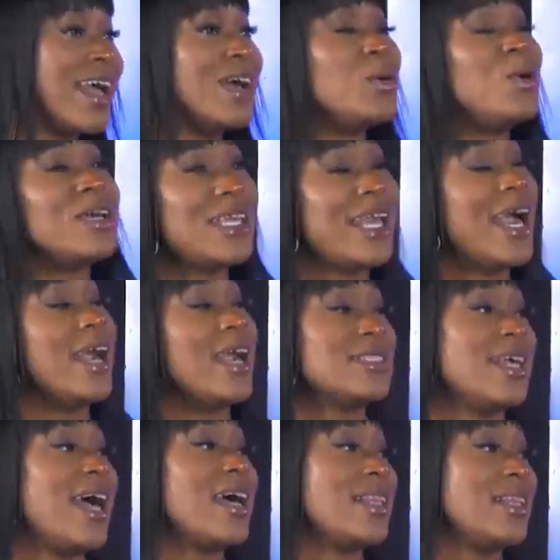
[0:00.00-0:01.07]
Well, yeah,
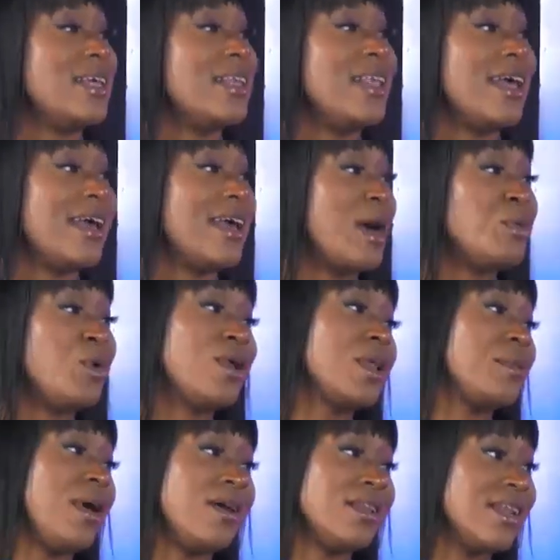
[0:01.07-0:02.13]
exactly. Like I'm all
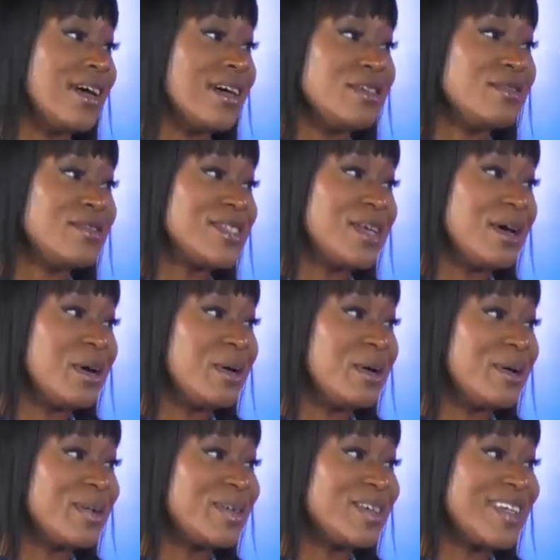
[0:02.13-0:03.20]
about love. So
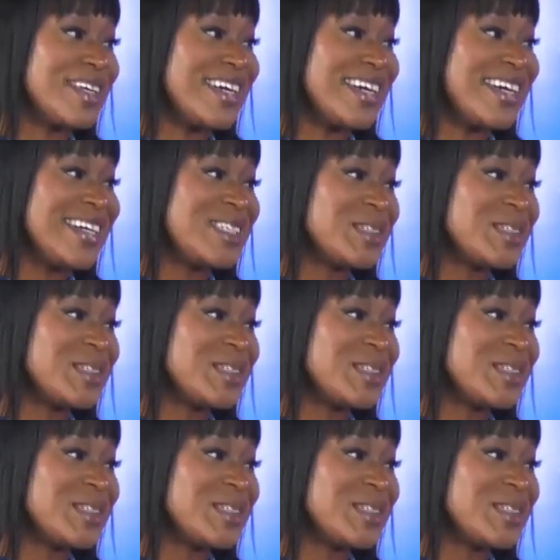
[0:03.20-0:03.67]
okay. yeah.